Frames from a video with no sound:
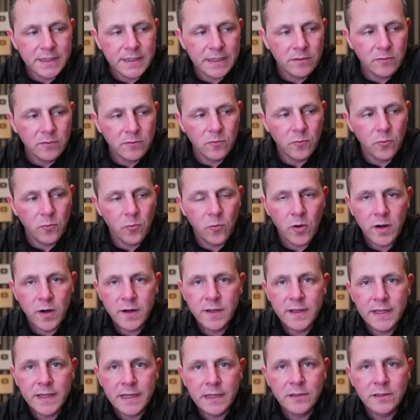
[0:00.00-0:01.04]
didn't
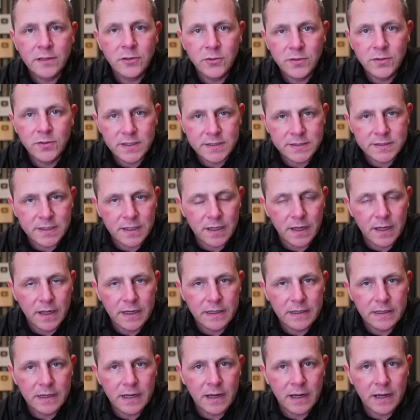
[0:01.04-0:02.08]
want to include this
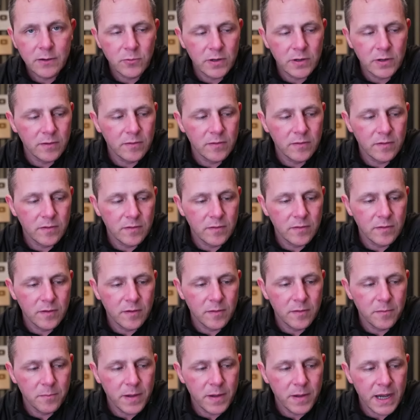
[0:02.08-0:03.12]
tonight. I went
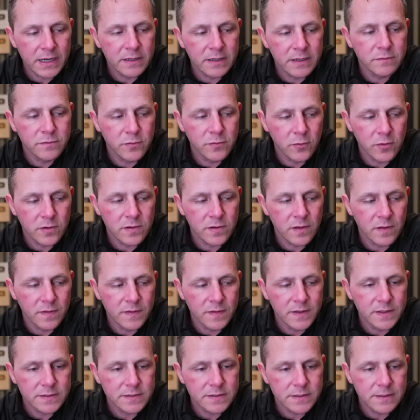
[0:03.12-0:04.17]
back and forth on
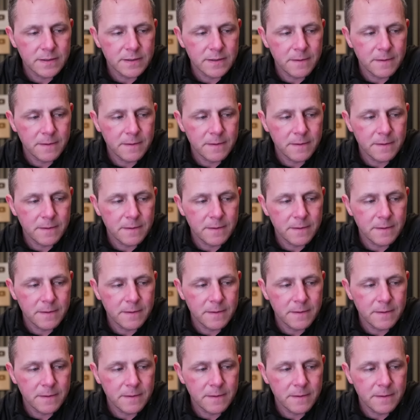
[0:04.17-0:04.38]
this.